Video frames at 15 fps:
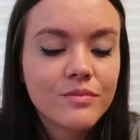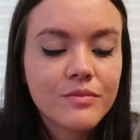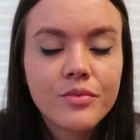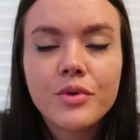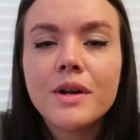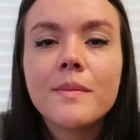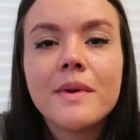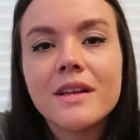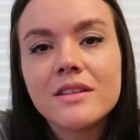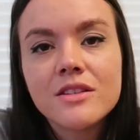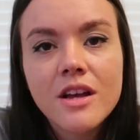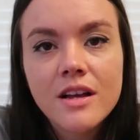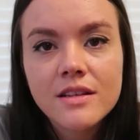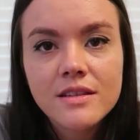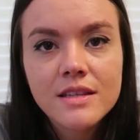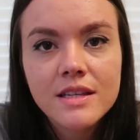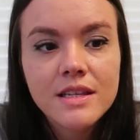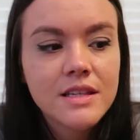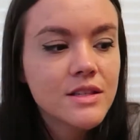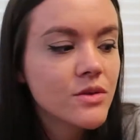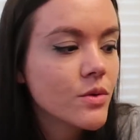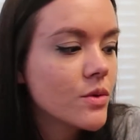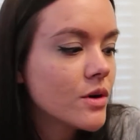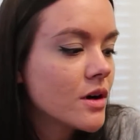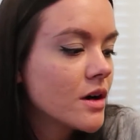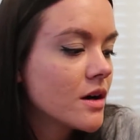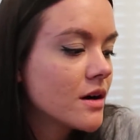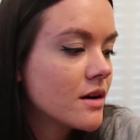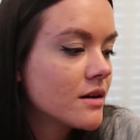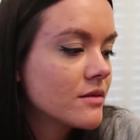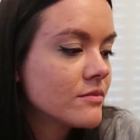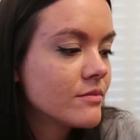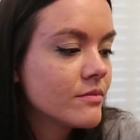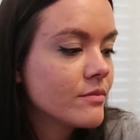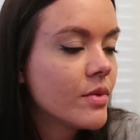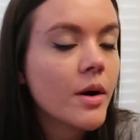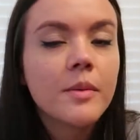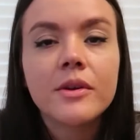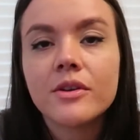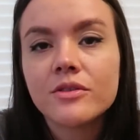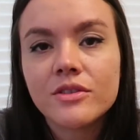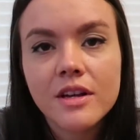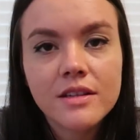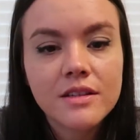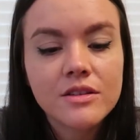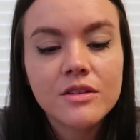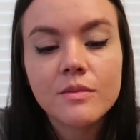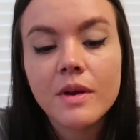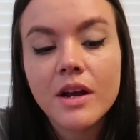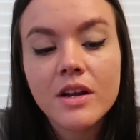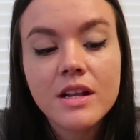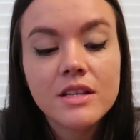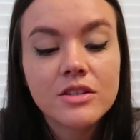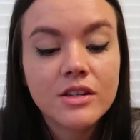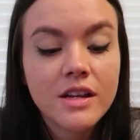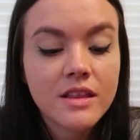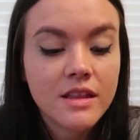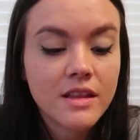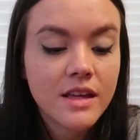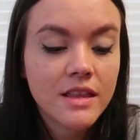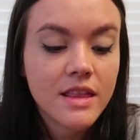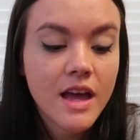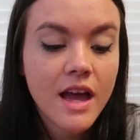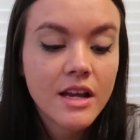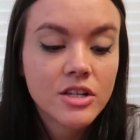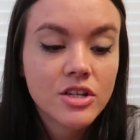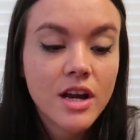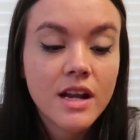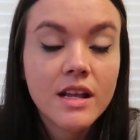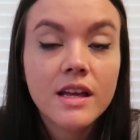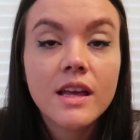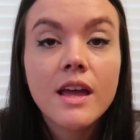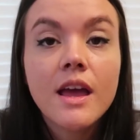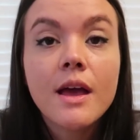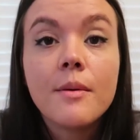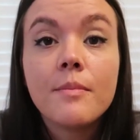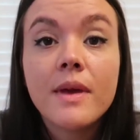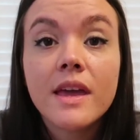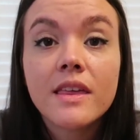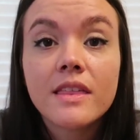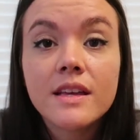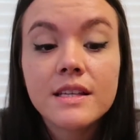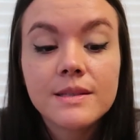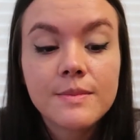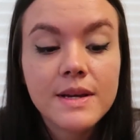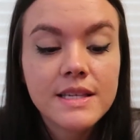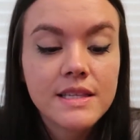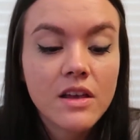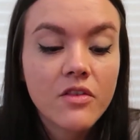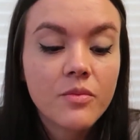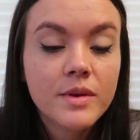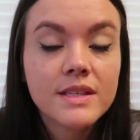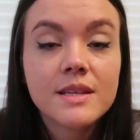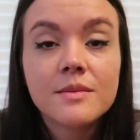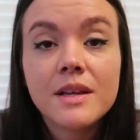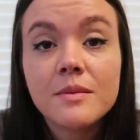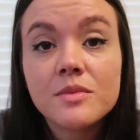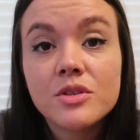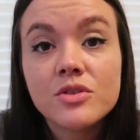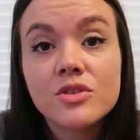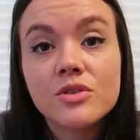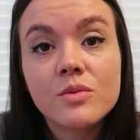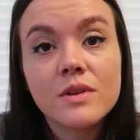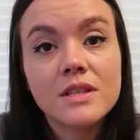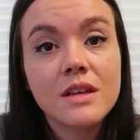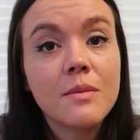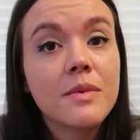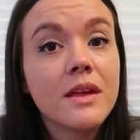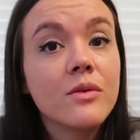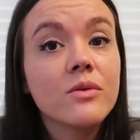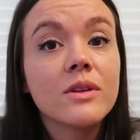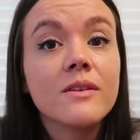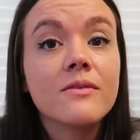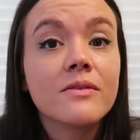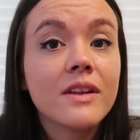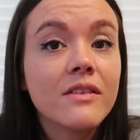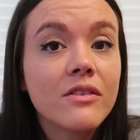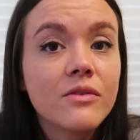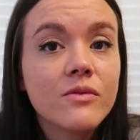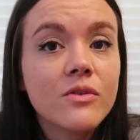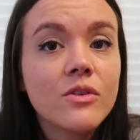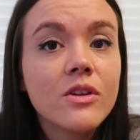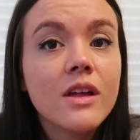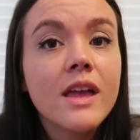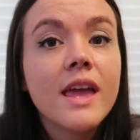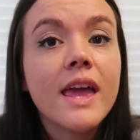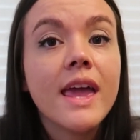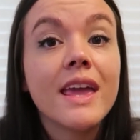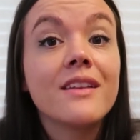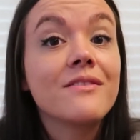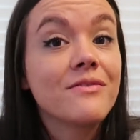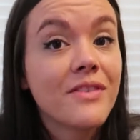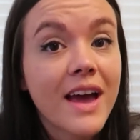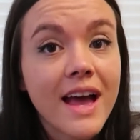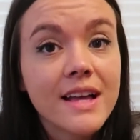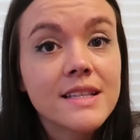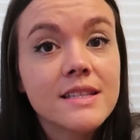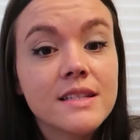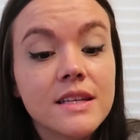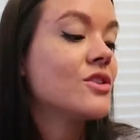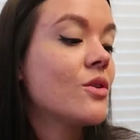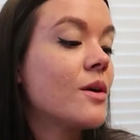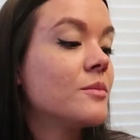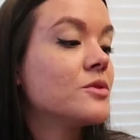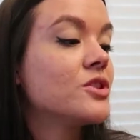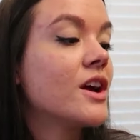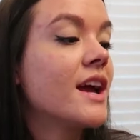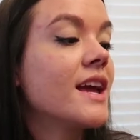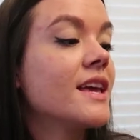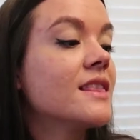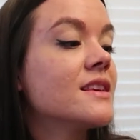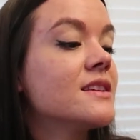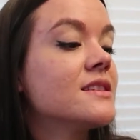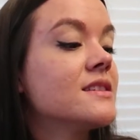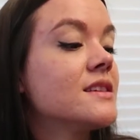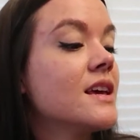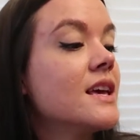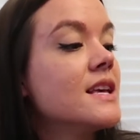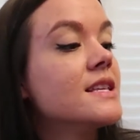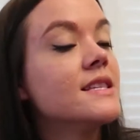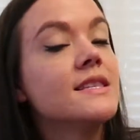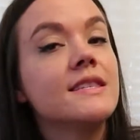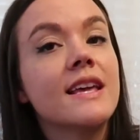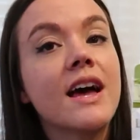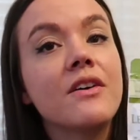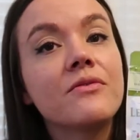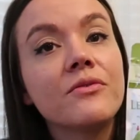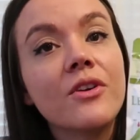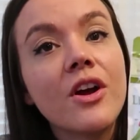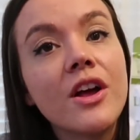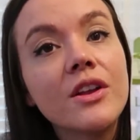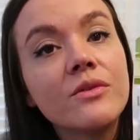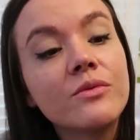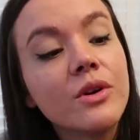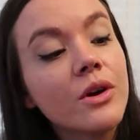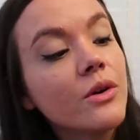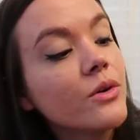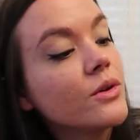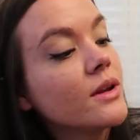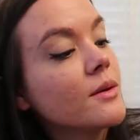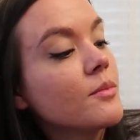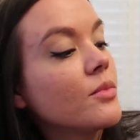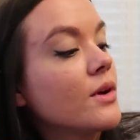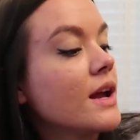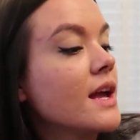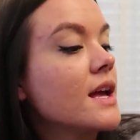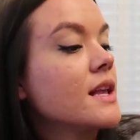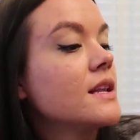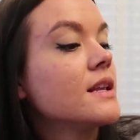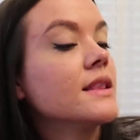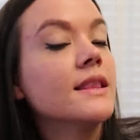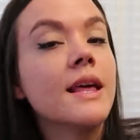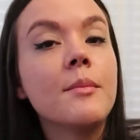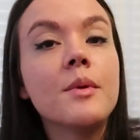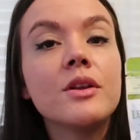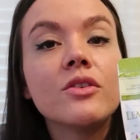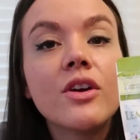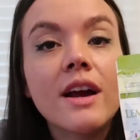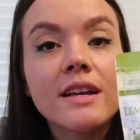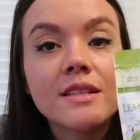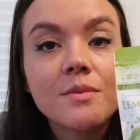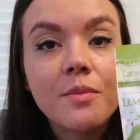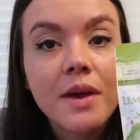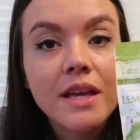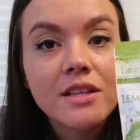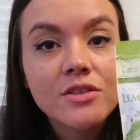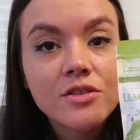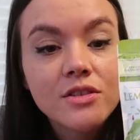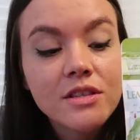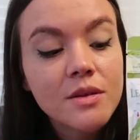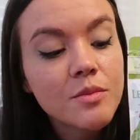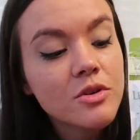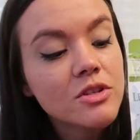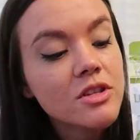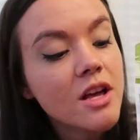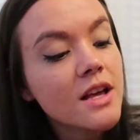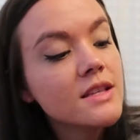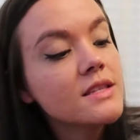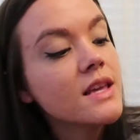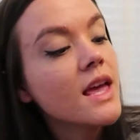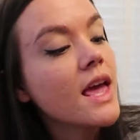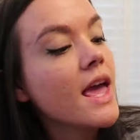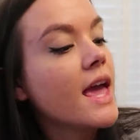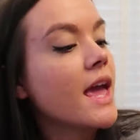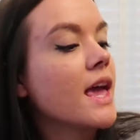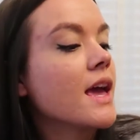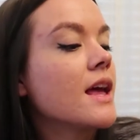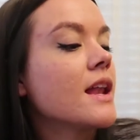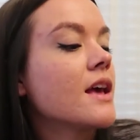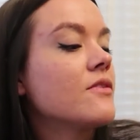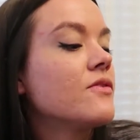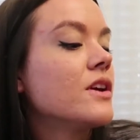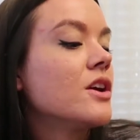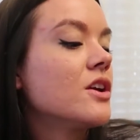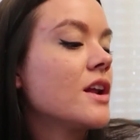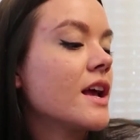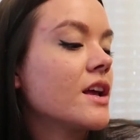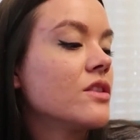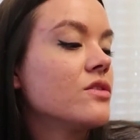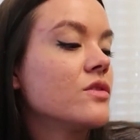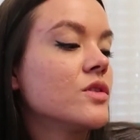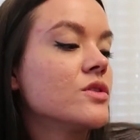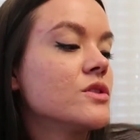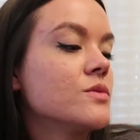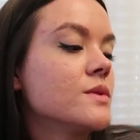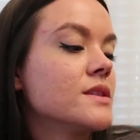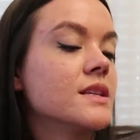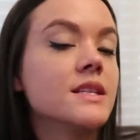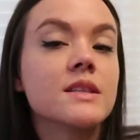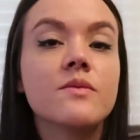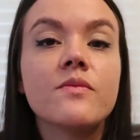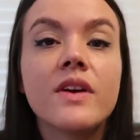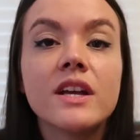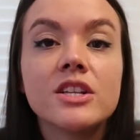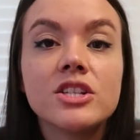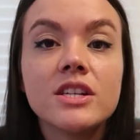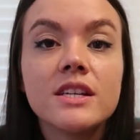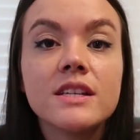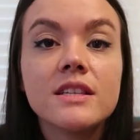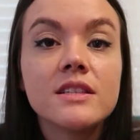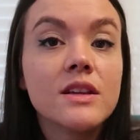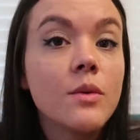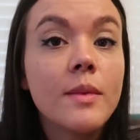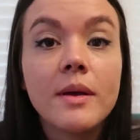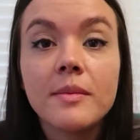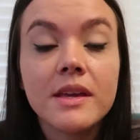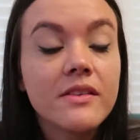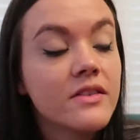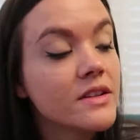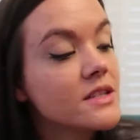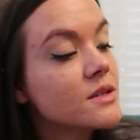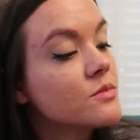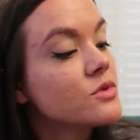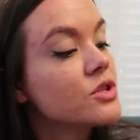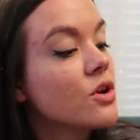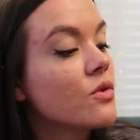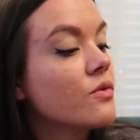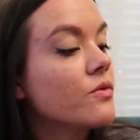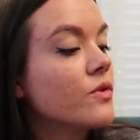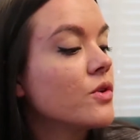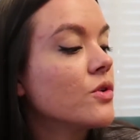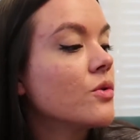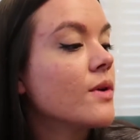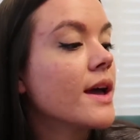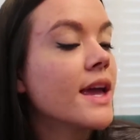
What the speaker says: pre-made sauces or barbecue sauces or marinades or anything like that. I try to make things myself, but sometimes you just want something really flavorful and fast. So I'm trying this Saffron Road brand lemongrass basil simmer sauce, and I figured I could throw this with like some veggies, maybe even some tofu,